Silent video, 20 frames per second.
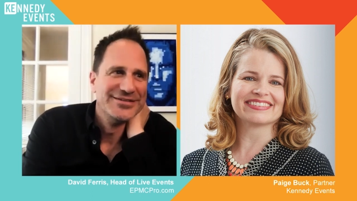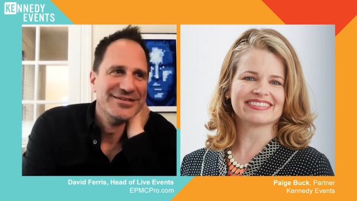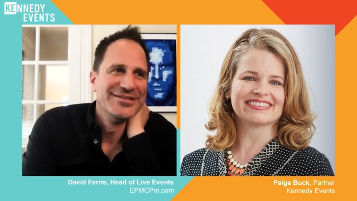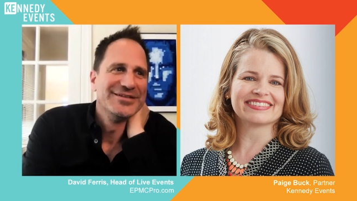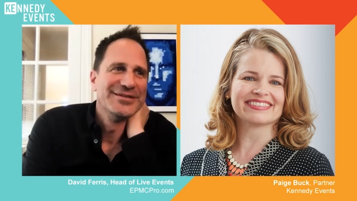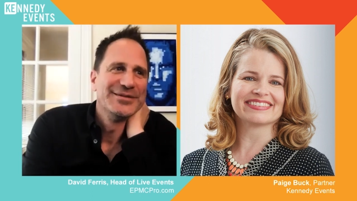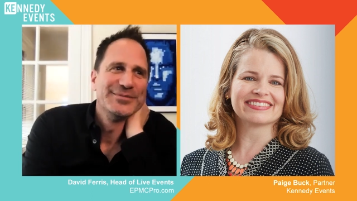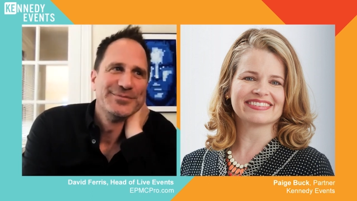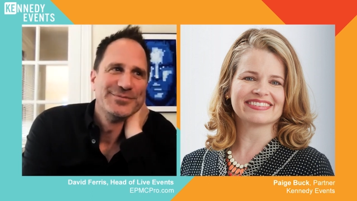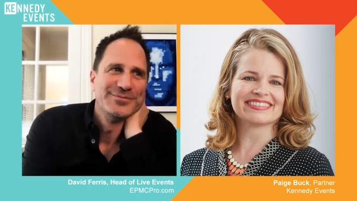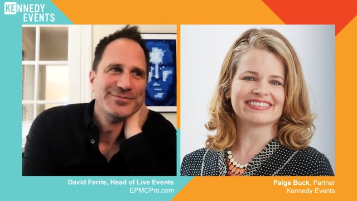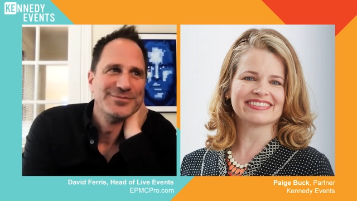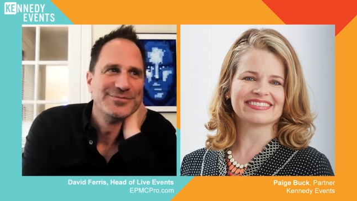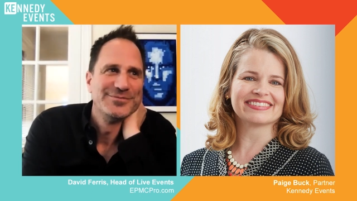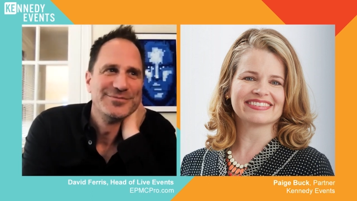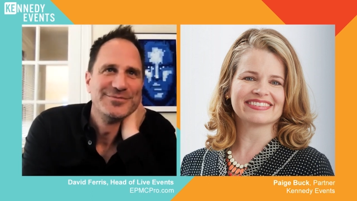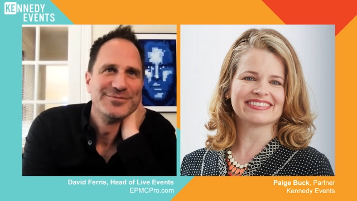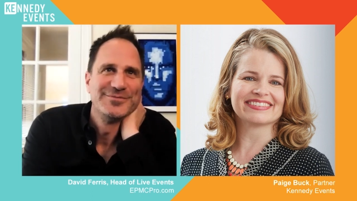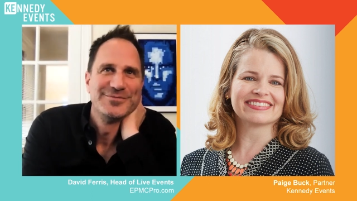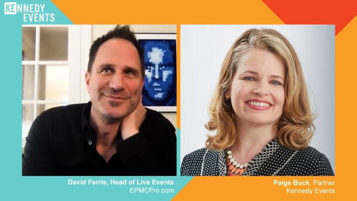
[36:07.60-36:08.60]
Speaker 1: um
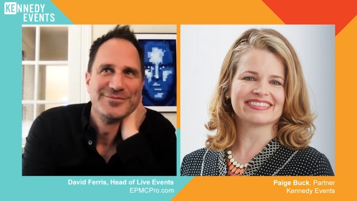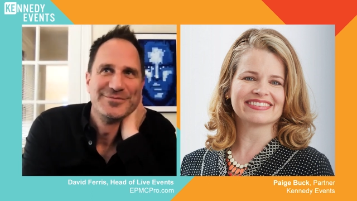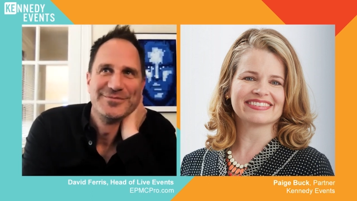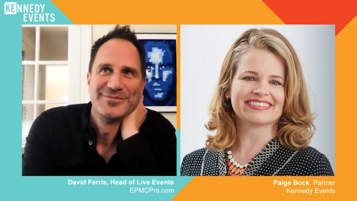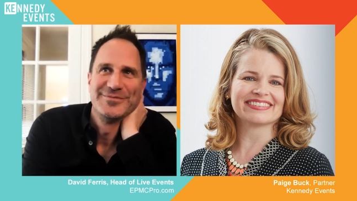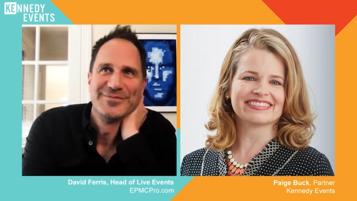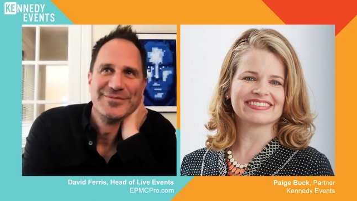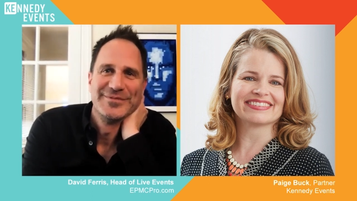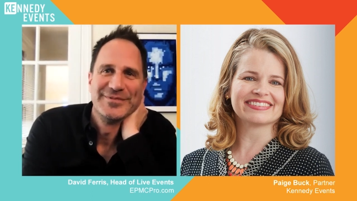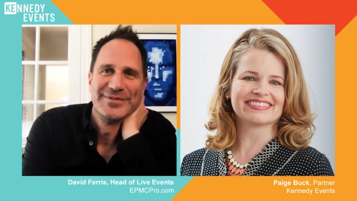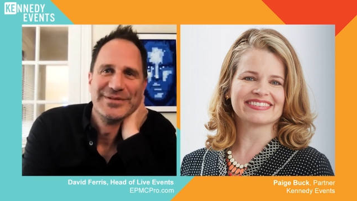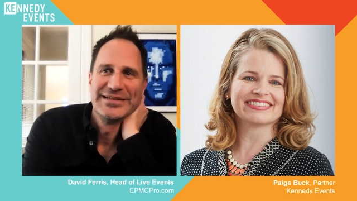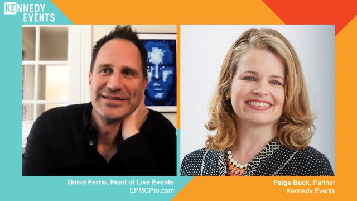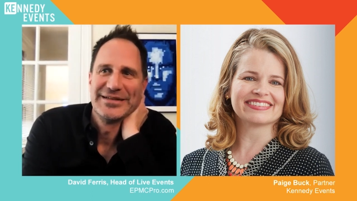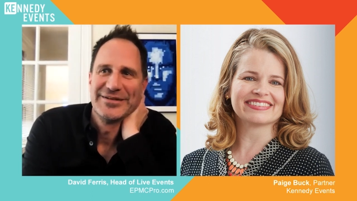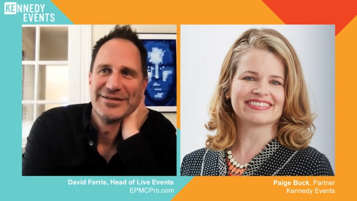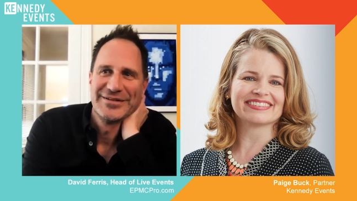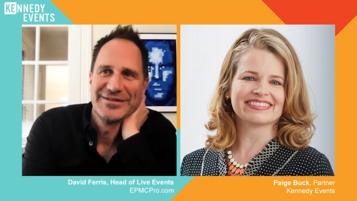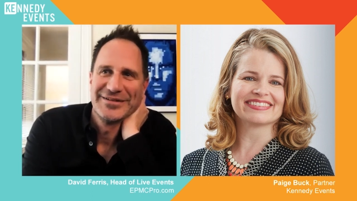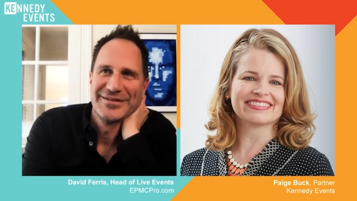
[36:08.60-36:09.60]
you
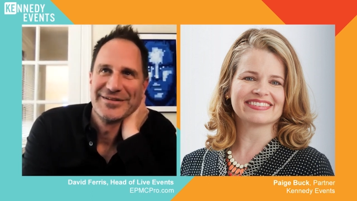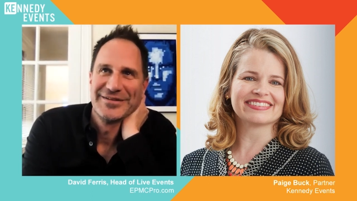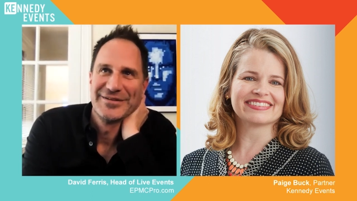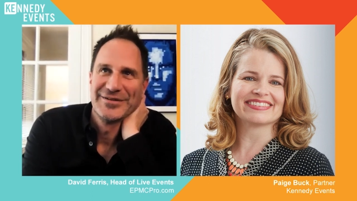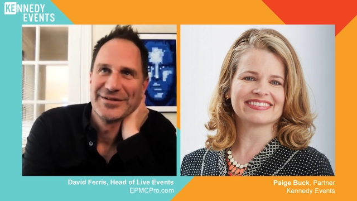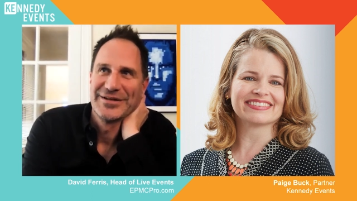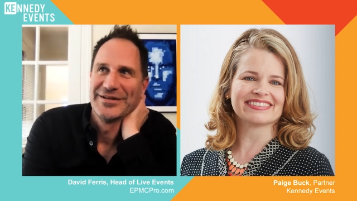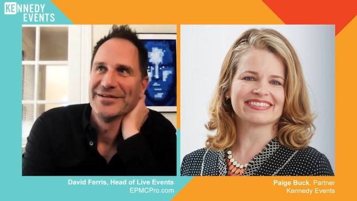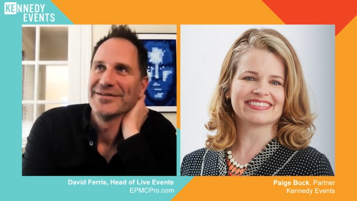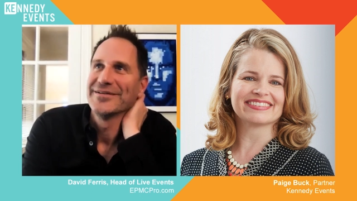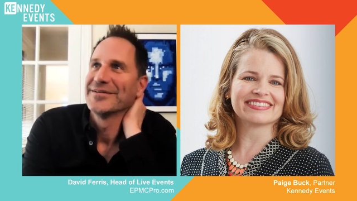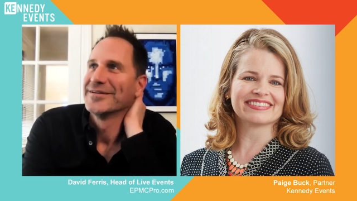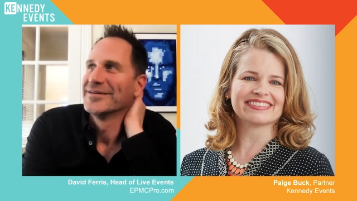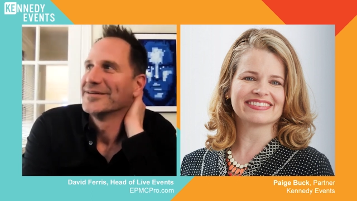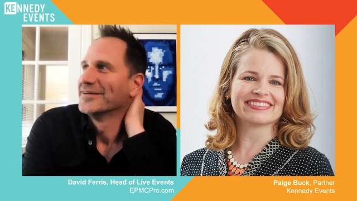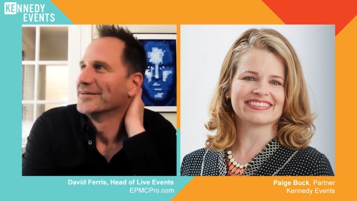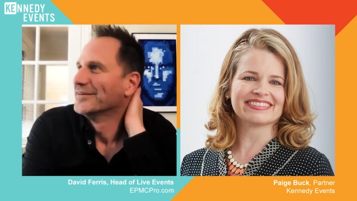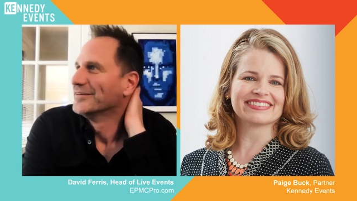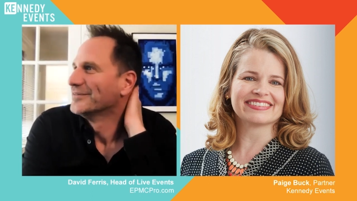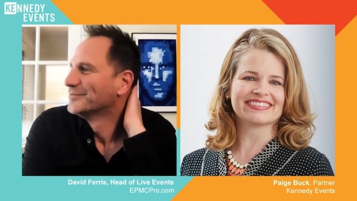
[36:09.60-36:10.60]
know look at
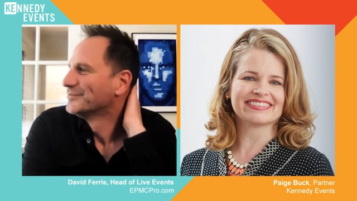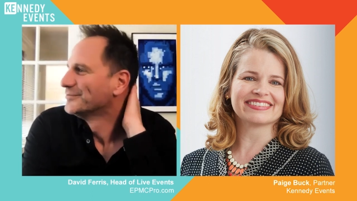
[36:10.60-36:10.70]
uh,